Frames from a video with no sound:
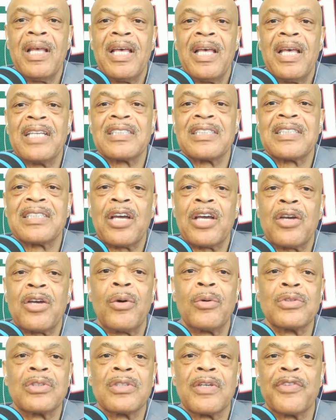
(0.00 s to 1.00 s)
As head
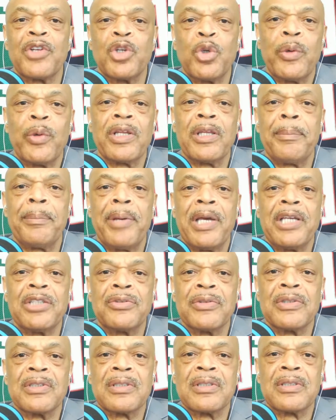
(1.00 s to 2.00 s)
coach of the New England
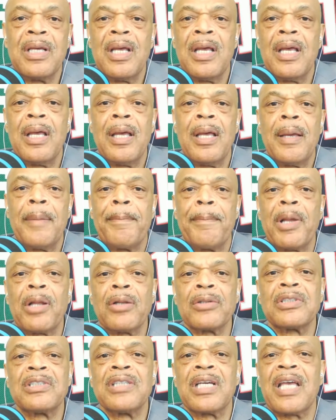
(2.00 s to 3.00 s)
Patriots,
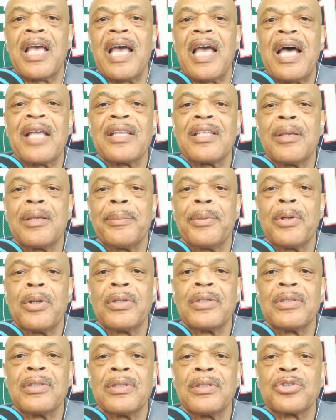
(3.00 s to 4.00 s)
Belichick had the
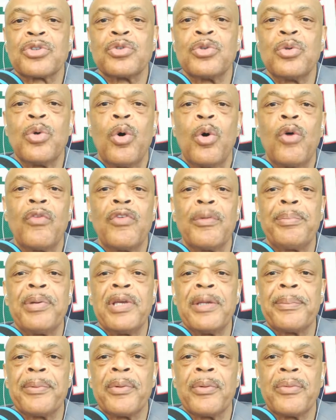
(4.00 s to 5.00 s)
ability to screw over
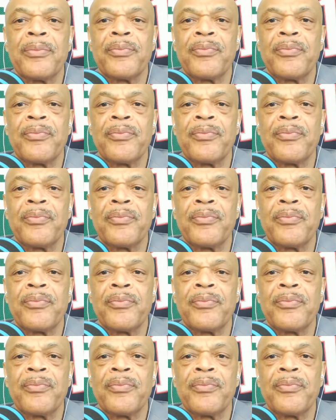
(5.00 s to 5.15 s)
people,